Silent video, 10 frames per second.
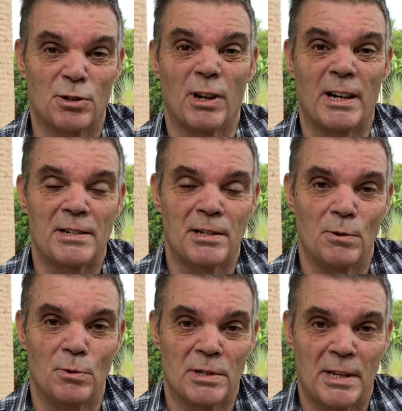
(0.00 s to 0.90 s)
So let's
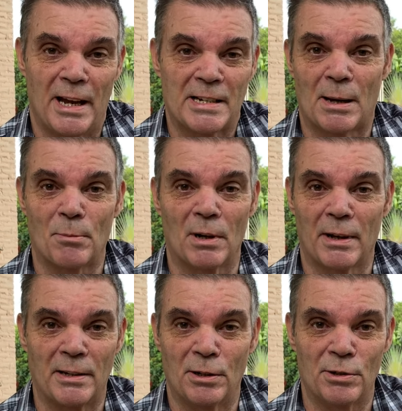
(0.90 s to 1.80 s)
use the example
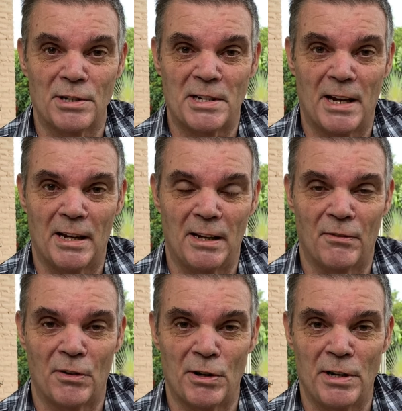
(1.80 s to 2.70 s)
that you're going to stay here
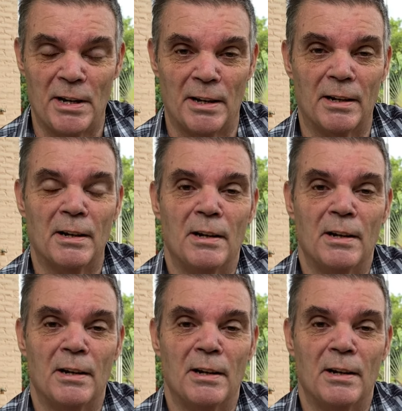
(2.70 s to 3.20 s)
for a year,